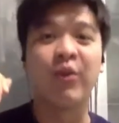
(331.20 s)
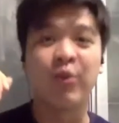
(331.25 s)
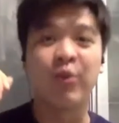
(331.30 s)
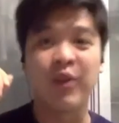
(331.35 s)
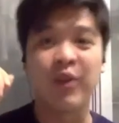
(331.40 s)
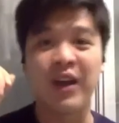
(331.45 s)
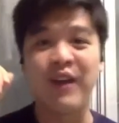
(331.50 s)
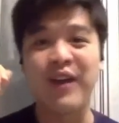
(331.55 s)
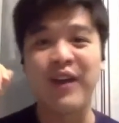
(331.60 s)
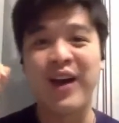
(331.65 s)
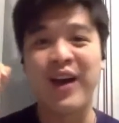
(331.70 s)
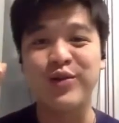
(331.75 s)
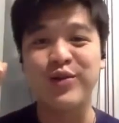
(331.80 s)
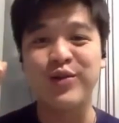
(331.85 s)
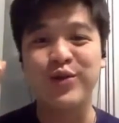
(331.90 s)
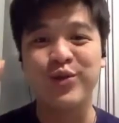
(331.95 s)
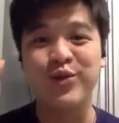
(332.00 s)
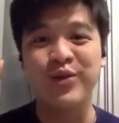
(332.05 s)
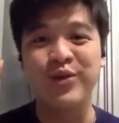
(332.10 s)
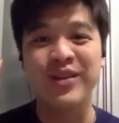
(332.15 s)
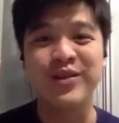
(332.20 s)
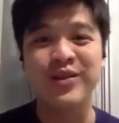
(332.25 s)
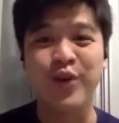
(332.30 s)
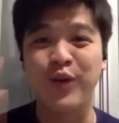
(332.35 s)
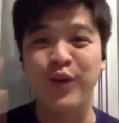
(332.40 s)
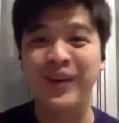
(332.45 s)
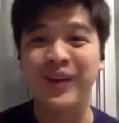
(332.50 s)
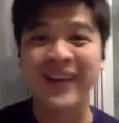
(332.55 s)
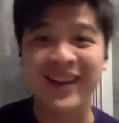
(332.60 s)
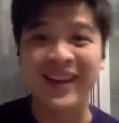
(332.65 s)
if I was to do this
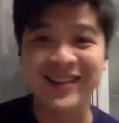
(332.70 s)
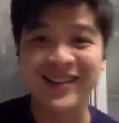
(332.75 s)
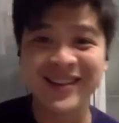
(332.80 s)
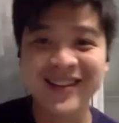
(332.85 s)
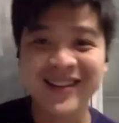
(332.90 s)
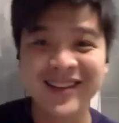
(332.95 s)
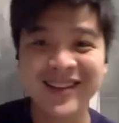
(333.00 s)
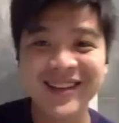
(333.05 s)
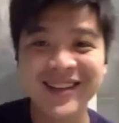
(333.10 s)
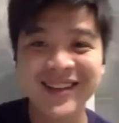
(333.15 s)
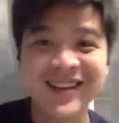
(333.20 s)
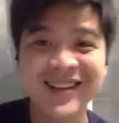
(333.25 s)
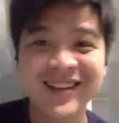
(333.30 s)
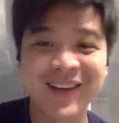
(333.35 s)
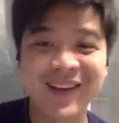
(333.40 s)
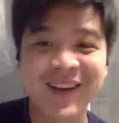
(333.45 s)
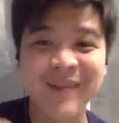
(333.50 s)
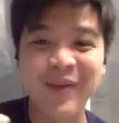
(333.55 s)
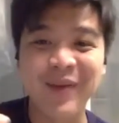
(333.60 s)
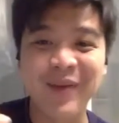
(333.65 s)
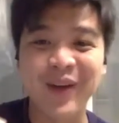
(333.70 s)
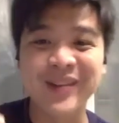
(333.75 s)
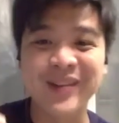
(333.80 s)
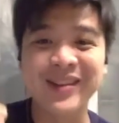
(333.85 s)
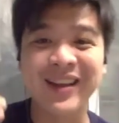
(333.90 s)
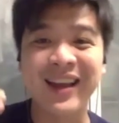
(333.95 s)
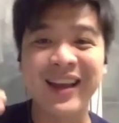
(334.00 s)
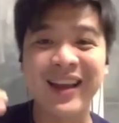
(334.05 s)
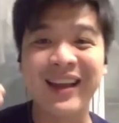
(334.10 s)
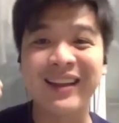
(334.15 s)
over text, right? Because
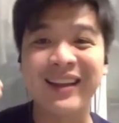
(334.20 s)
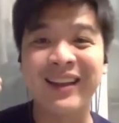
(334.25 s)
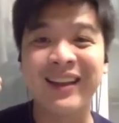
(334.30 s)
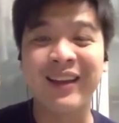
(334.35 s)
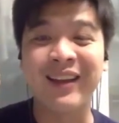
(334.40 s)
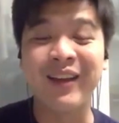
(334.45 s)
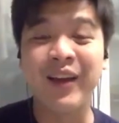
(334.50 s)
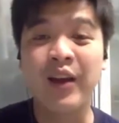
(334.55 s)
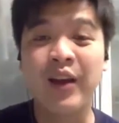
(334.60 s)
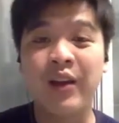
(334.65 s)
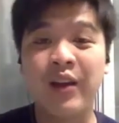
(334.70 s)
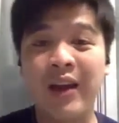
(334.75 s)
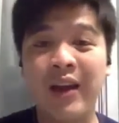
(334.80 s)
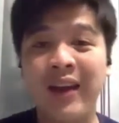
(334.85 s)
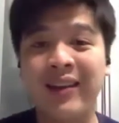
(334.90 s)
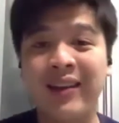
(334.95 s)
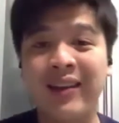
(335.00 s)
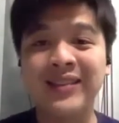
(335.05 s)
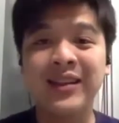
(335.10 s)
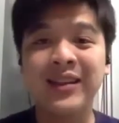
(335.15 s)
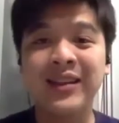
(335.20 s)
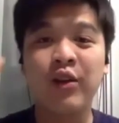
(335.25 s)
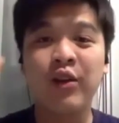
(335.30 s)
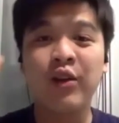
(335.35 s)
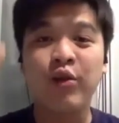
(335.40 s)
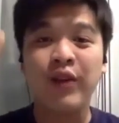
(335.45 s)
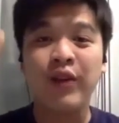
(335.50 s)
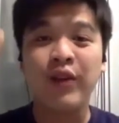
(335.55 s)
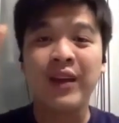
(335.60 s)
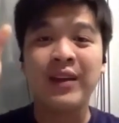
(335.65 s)
it doesn't
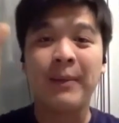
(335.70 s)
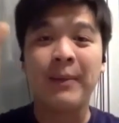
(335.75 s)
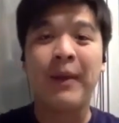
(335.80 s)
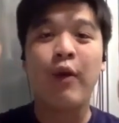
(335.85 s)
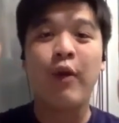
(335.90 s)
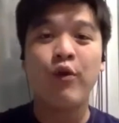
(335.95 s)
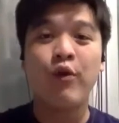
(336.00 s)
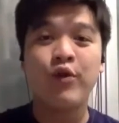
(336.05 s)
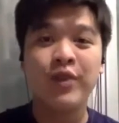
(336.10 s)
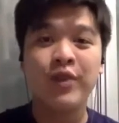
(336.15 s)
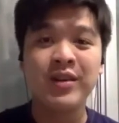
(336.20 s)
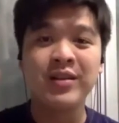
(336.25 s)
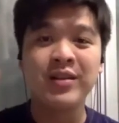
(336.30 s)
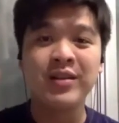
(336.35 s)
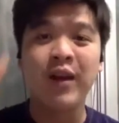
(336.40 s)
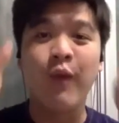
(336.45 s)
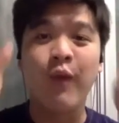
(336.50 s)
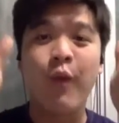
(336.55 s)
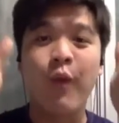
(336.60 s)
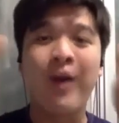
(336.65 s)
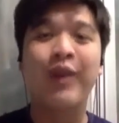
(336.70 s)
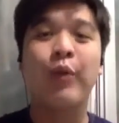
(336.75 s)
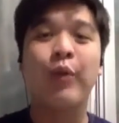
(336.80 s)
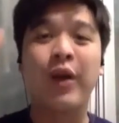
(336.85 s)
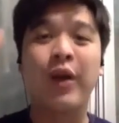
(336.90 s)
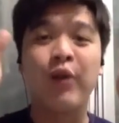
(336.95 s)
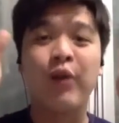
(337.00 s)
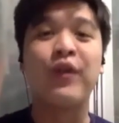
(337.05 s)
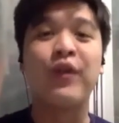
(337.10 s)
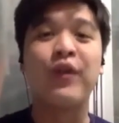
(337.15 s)
create the boundaries of what
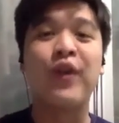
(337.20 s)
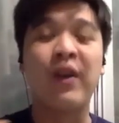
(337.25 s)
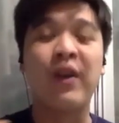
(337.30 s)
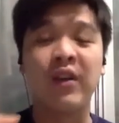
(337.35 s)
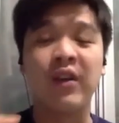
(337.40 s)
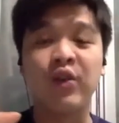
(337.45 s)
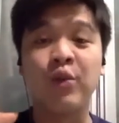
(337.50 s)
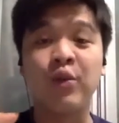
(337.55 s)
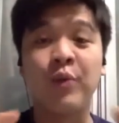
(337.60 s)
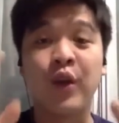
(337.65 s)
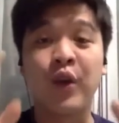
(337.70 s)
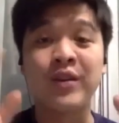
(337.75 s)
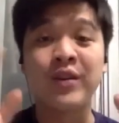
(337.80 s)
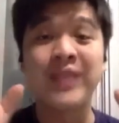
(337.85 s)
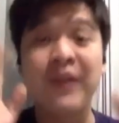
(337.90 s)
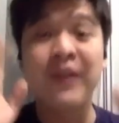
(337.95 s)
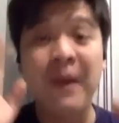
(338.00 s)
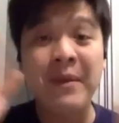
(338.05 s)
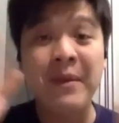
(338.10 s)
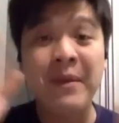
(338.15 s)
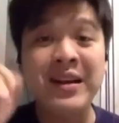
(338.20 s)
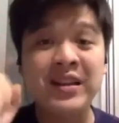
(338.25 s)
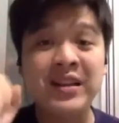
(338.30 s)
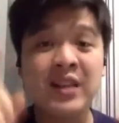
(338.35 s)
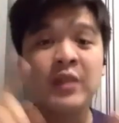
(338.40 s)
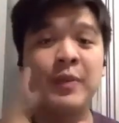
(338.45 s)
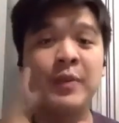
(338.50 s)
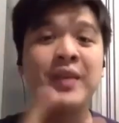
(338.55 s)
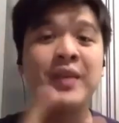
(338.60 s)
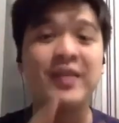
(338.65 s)
we're referring to. Because if I'm in the
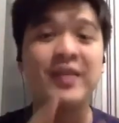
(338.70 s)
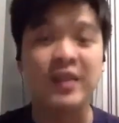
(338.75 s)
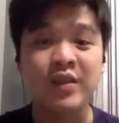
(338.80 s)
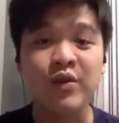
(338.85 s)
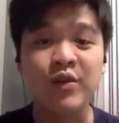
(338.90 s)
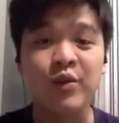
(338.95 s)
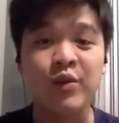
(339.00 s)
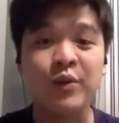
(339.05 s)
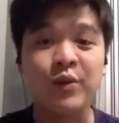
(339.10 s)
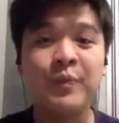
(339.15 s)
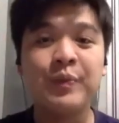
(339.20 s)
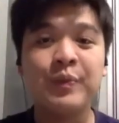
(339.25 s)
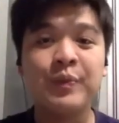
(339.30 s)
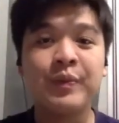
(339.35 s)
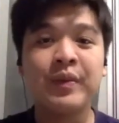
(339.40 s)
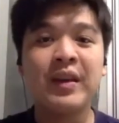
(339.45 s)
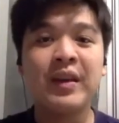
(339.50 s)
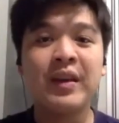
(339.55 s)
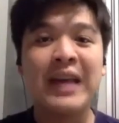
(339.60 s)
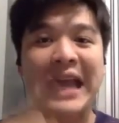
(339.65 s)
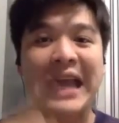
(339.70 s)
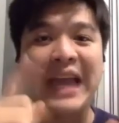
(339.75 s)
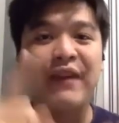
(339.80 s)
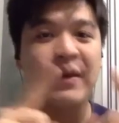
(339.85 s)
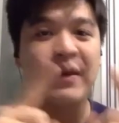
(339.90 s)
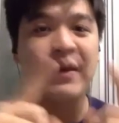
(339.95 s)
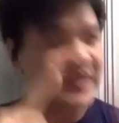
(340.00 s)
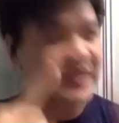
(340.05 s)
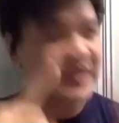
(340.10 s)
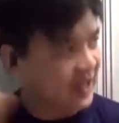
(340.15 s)
same space as you, if
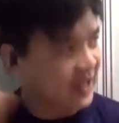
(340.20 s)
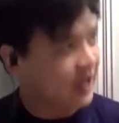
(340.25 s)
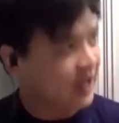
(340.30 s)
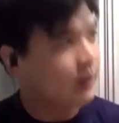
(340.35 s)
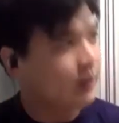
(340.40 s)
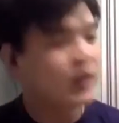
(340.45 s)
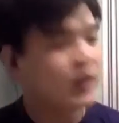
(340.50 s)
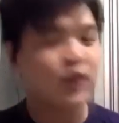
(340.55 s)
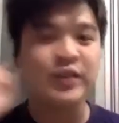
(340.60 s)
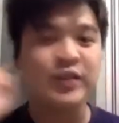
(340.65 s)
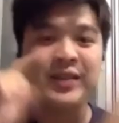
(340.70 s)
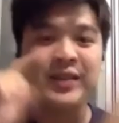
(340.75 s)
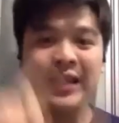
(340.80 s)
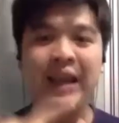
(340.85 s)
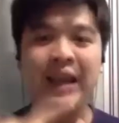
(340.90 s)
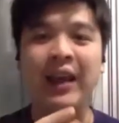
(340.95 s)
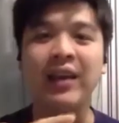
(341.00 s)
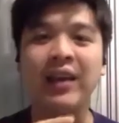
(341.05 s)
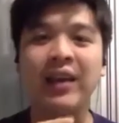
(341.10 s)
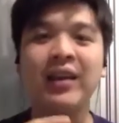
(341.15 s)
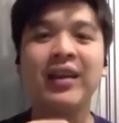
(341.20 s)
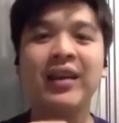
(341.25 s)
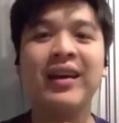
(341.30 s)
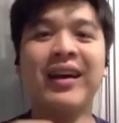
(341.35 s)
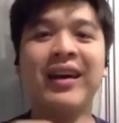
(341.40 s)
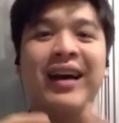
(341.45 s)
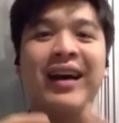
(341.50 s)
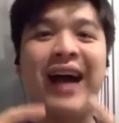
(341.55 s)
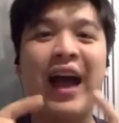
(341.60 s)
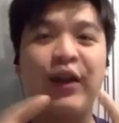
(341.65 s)
I'm seeing what you're seeing,
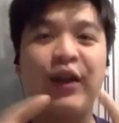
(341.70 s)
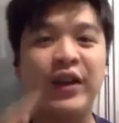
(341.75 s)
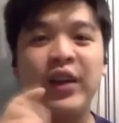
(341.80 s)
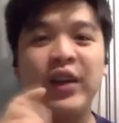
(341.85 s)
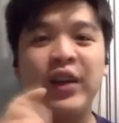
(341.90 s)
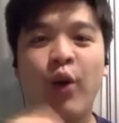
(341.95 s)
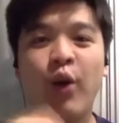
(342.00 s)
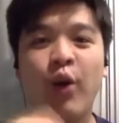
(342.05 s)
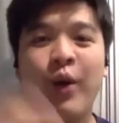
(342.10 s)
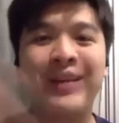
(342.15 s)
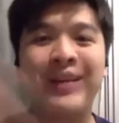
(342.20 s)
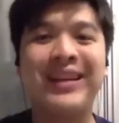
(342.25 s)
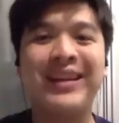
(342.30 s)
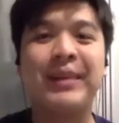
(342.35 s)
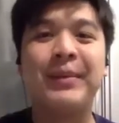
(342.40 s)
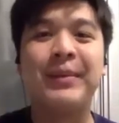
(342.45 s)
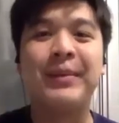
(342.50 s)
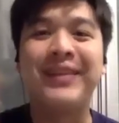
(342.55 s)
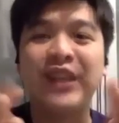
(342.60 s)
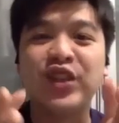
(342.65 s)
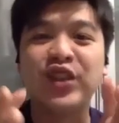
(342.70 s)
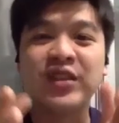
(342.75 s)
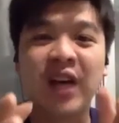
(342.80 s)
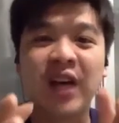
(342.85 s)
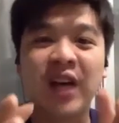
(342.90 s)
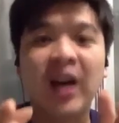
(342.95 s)
I already know what the limitations are.